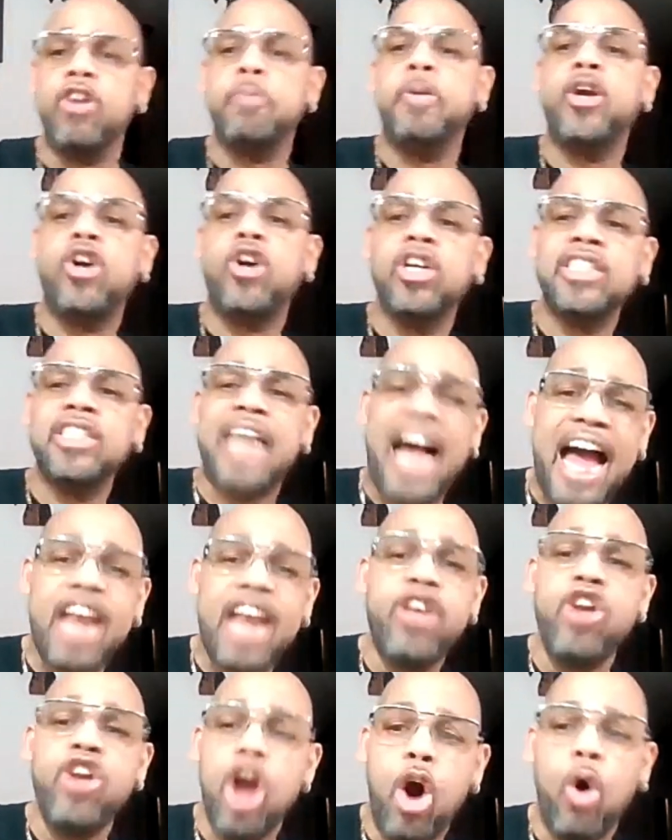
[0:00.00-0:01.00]
because I
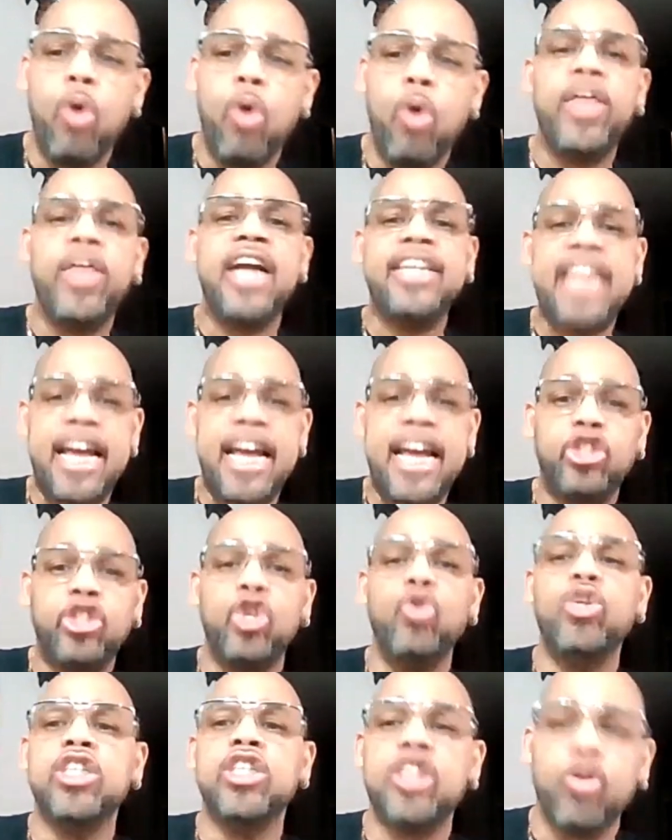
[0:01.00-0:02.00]
know that
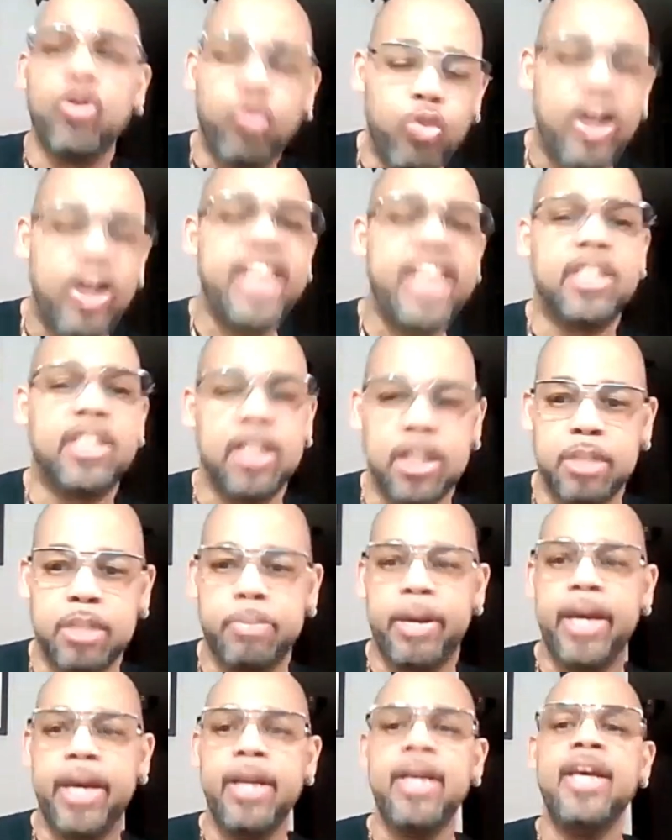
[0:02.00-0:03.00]
dude is a racist,
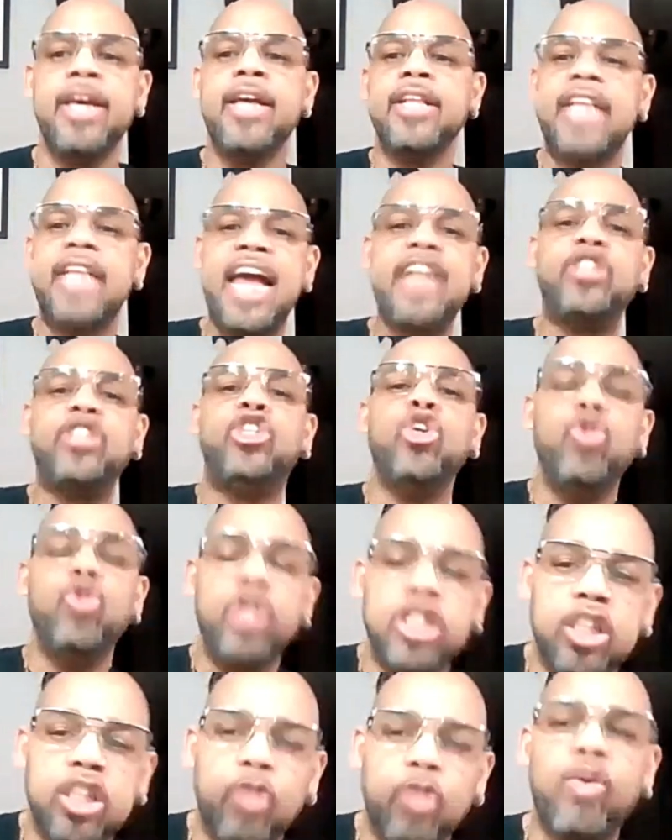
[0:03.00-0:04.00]
man. That dude
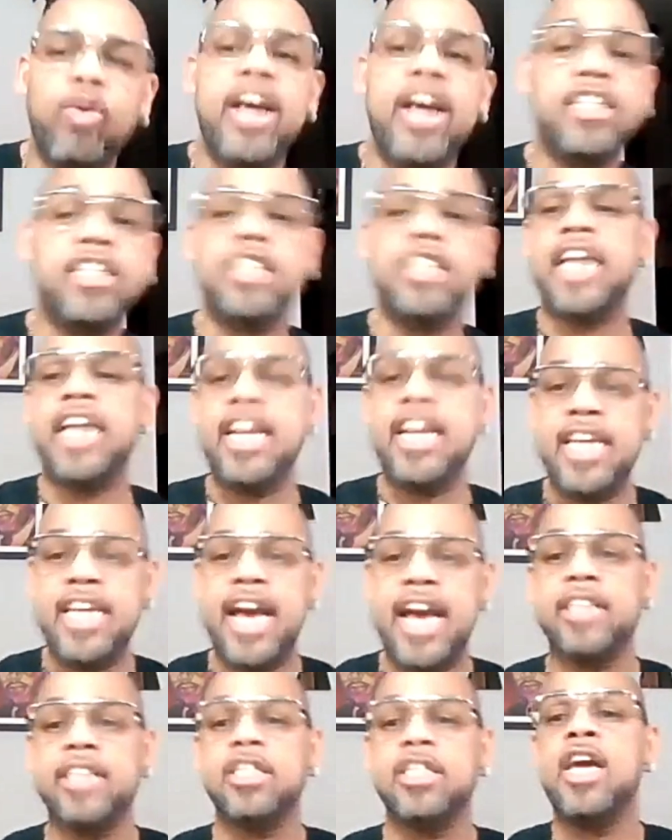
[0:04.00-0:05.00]
is a racist, and
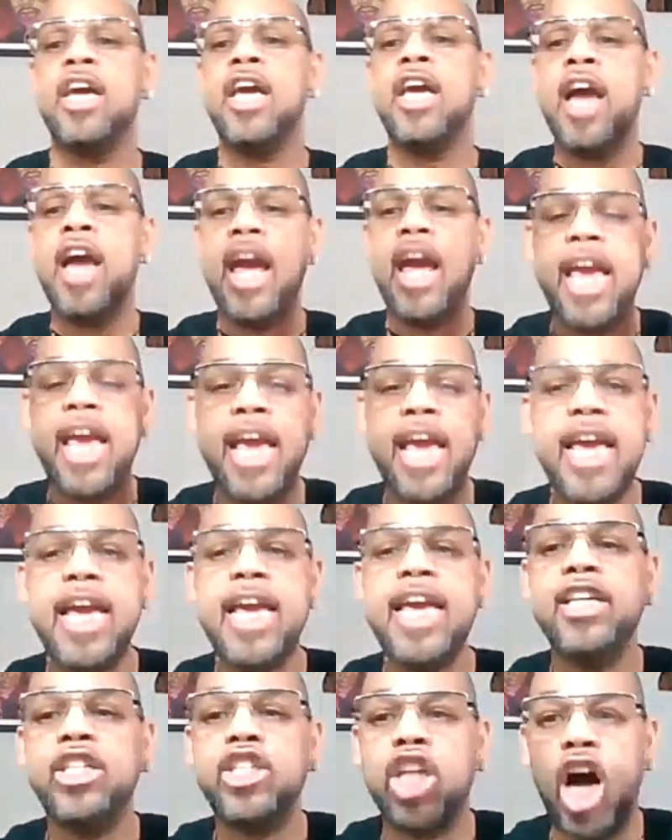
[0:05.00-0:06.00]
yes,
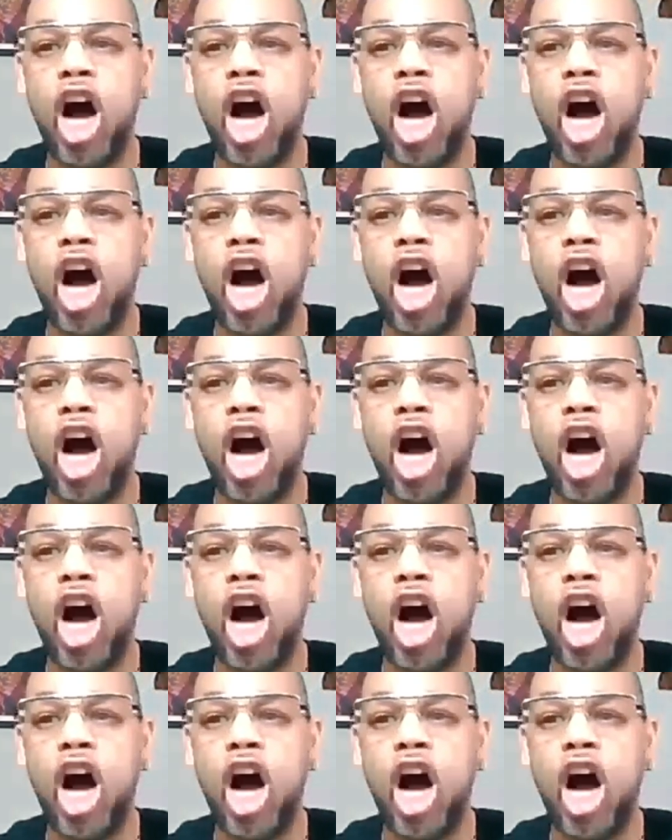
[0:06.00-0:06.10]
he is